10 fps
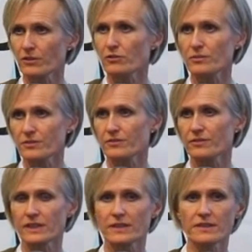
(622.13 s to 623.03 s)
groups of
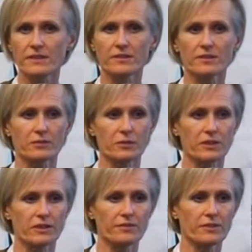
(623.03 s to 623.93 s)
rare diseases that we
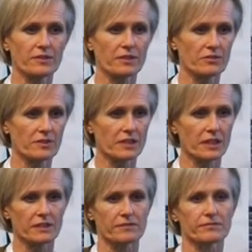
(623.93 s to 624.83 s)
are focusing on
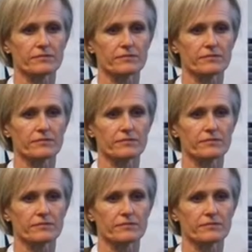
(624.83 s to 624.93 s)
today.